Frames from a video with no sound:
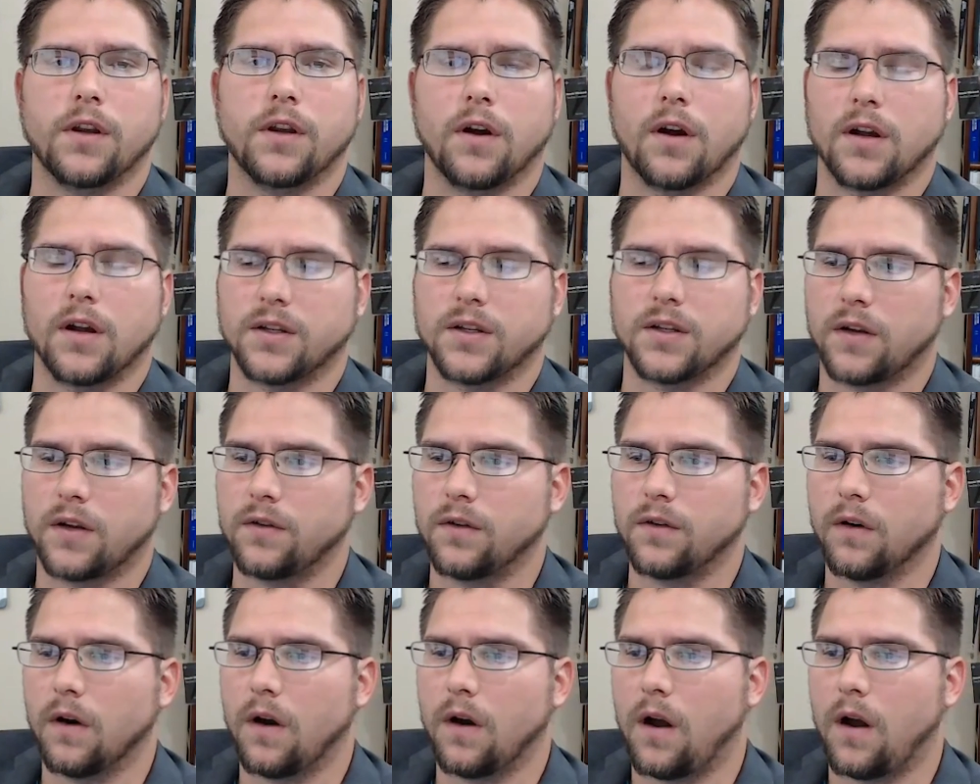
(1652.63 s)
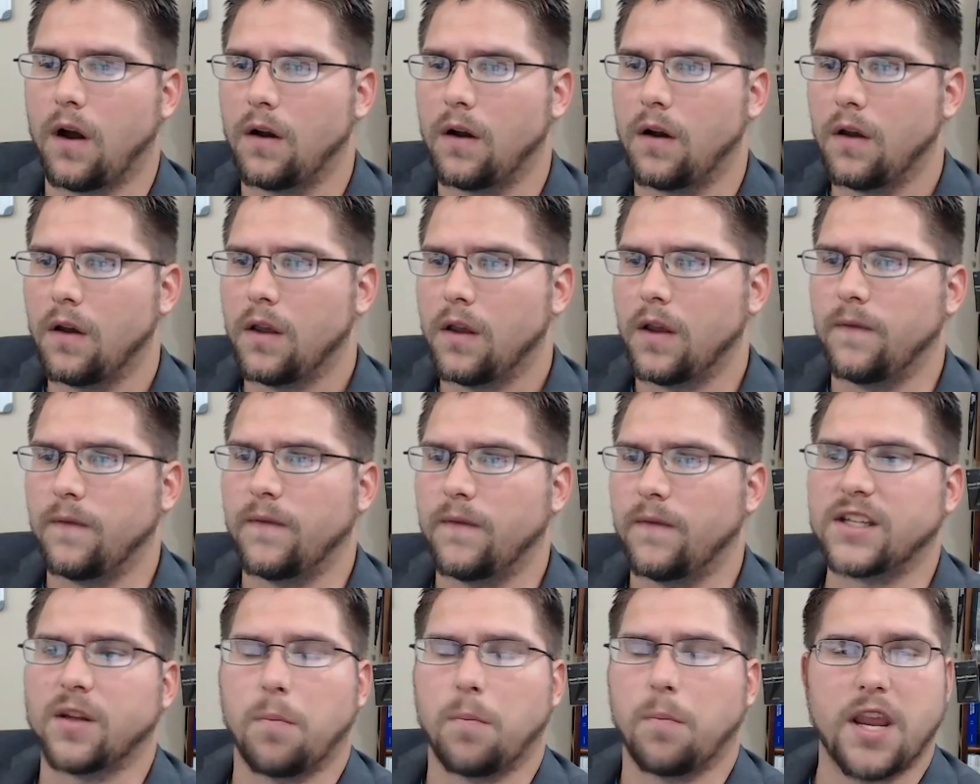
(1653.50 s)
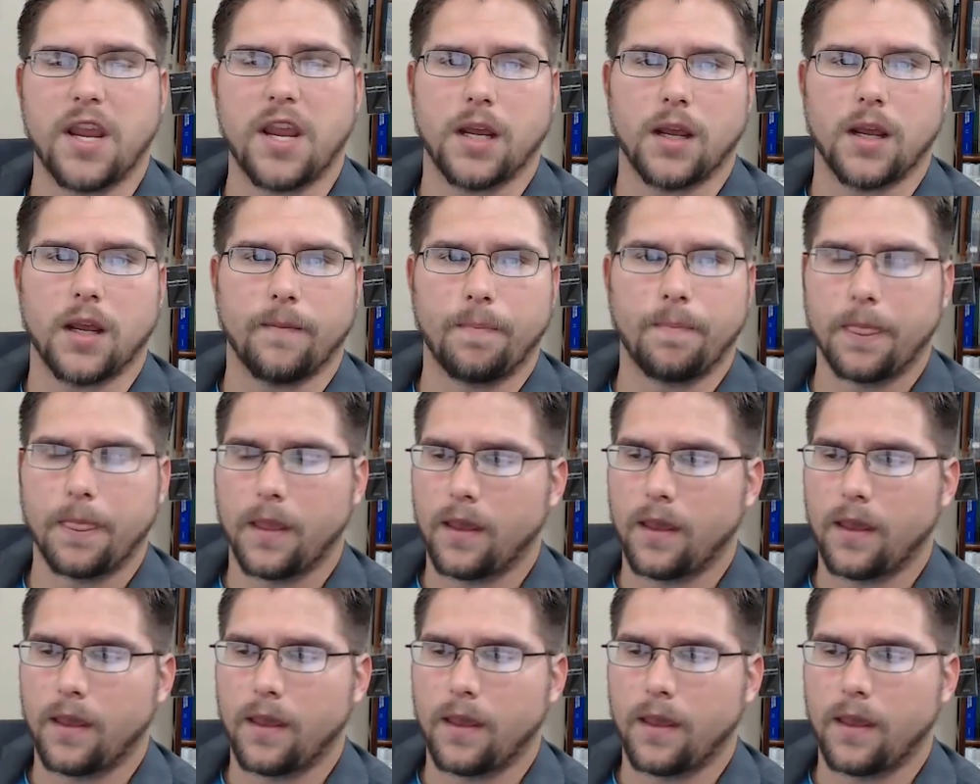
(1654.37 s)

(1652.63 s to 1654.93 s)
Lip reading: cost under Investopedia.